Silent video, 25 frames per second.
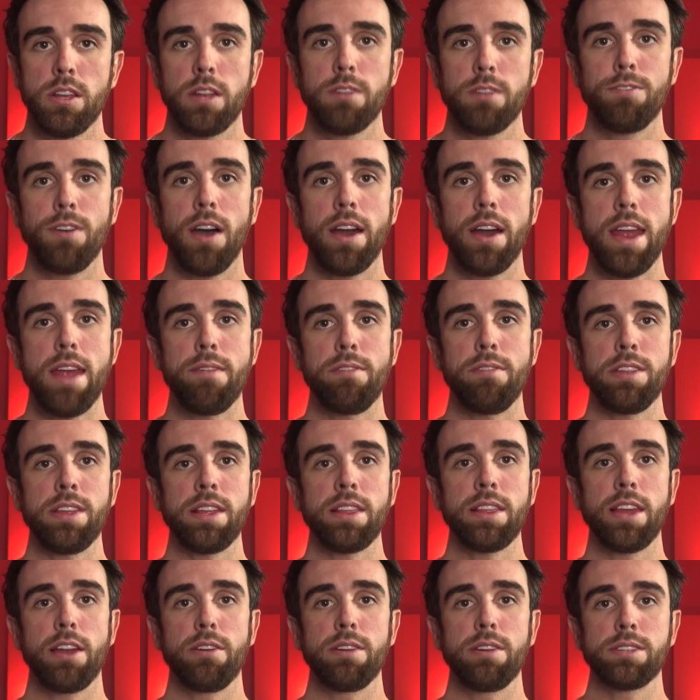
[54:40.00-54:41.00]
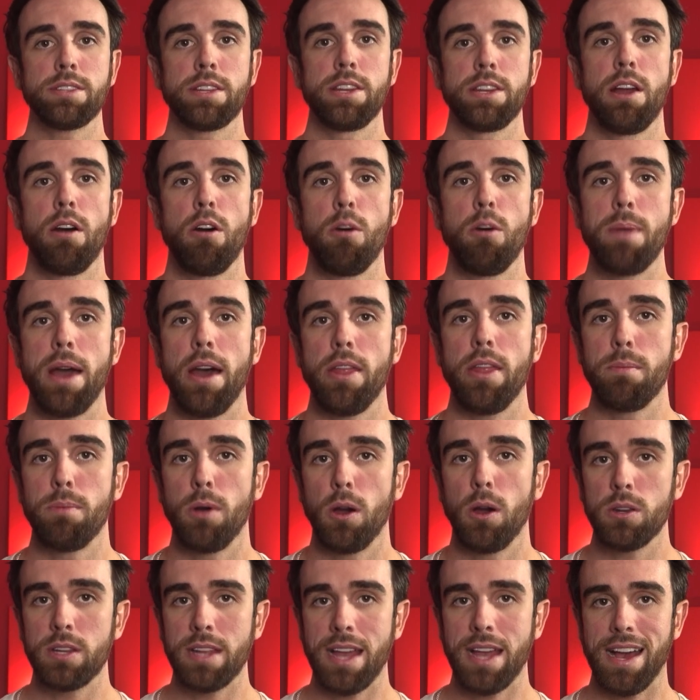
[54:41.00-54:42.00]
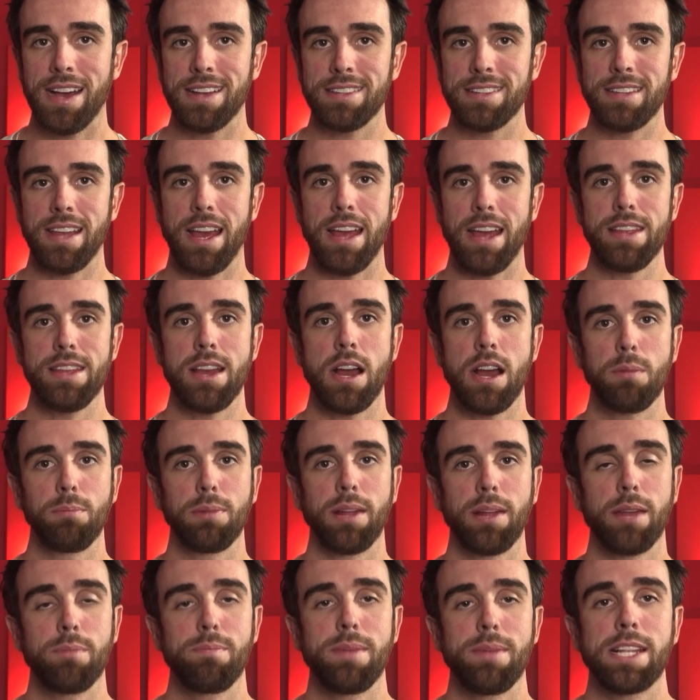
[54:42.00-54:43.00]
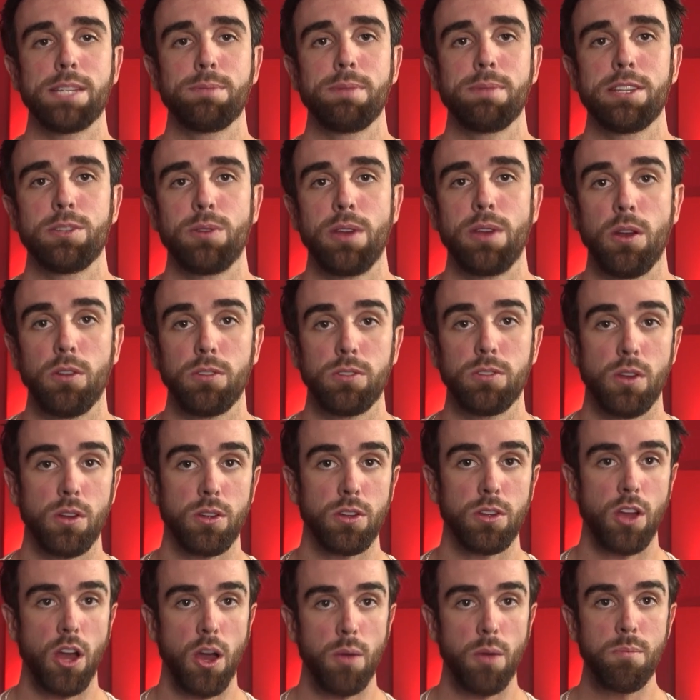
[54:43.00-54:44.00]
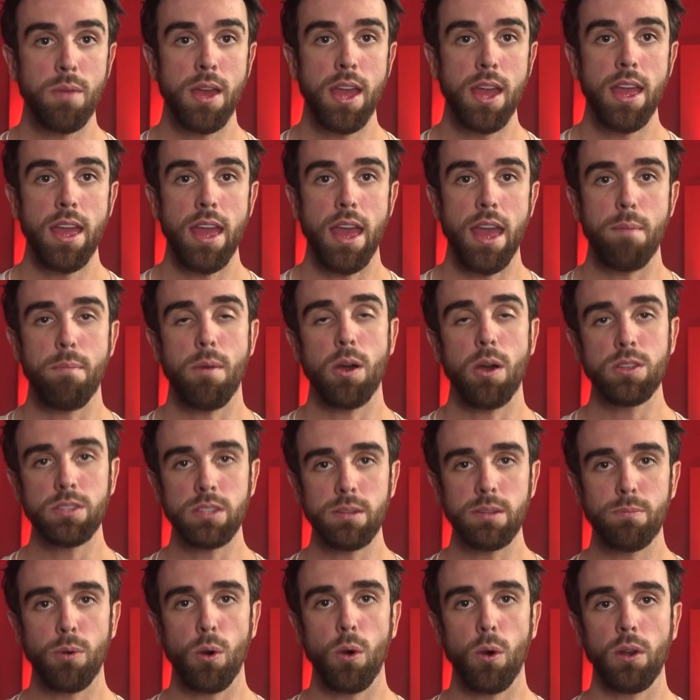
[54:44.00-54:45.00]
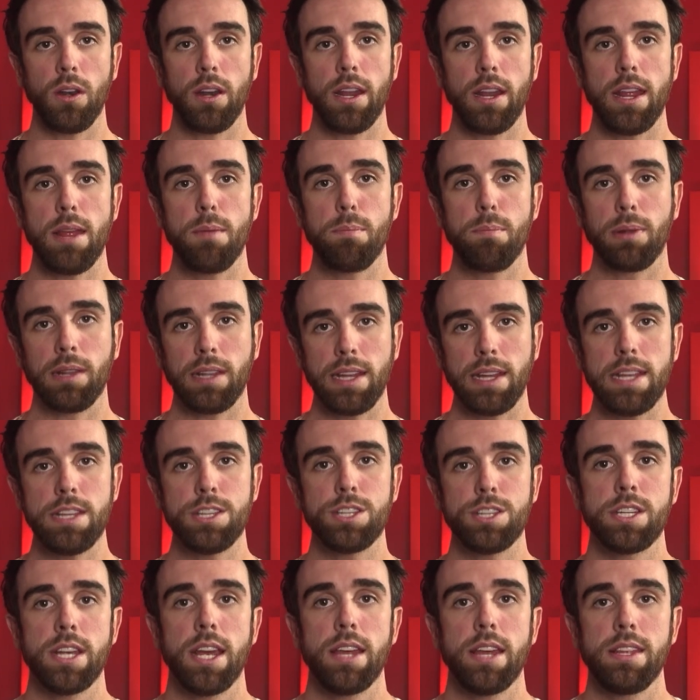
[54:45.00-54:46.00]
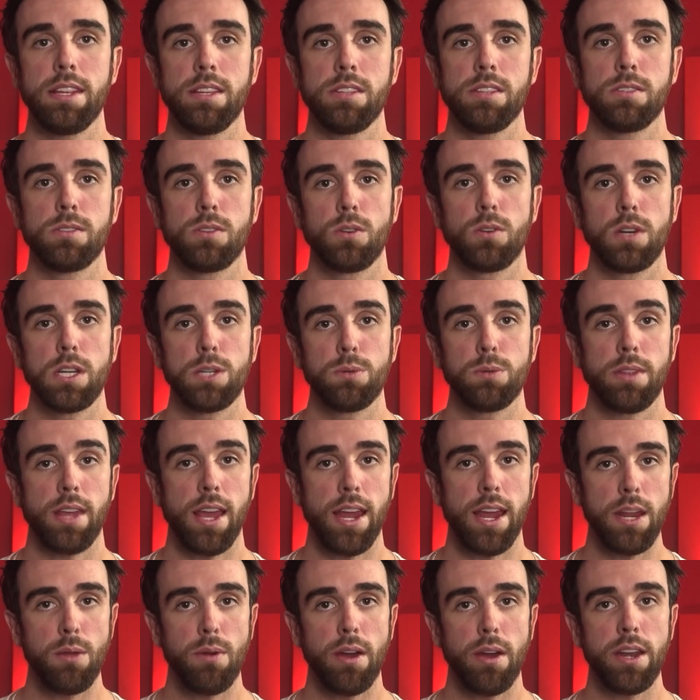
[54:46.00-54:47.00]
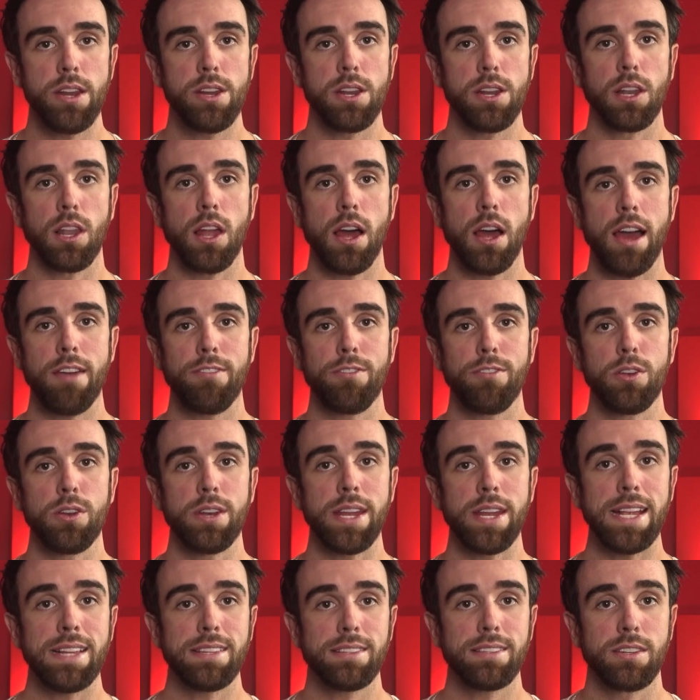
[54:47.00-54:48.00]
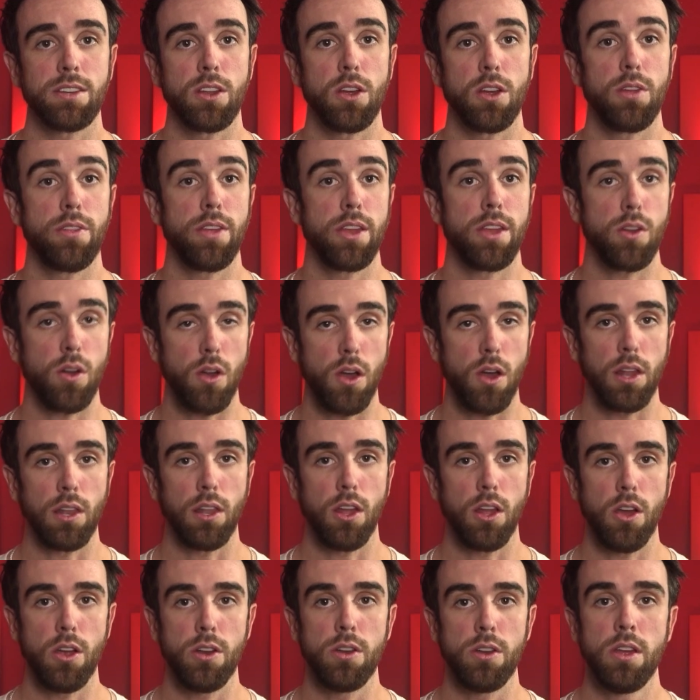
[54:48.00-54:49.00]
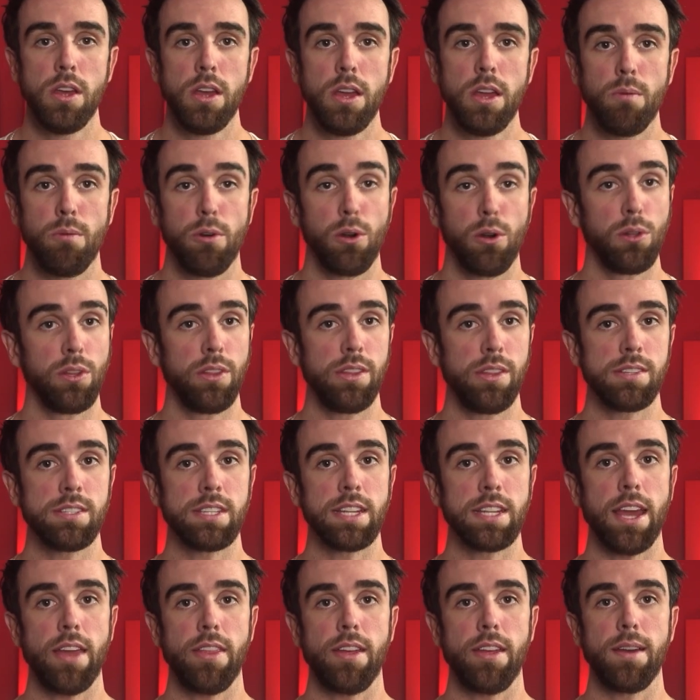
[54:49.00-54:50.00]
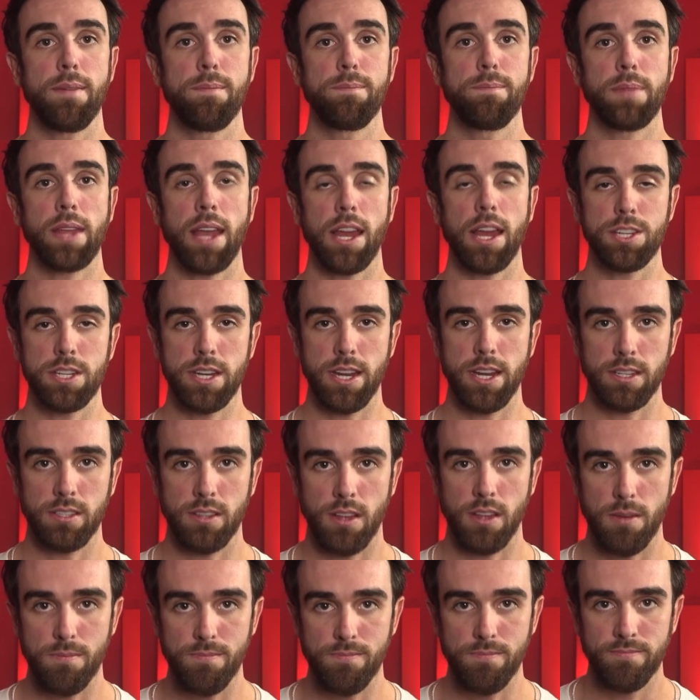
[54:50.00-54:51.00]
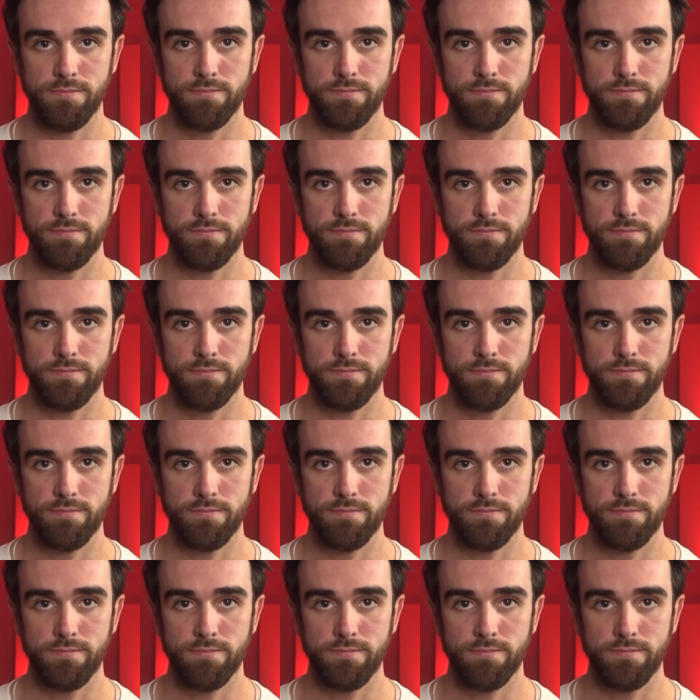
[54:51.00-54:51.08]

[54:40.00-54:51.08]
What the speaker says: can find everything there is to know about the podcast at youngbloodmensmentalhealth.com. And most importantly, please share these stories with anyone in your life who needs to know they're not alone. We're all in this together. Catch you next time.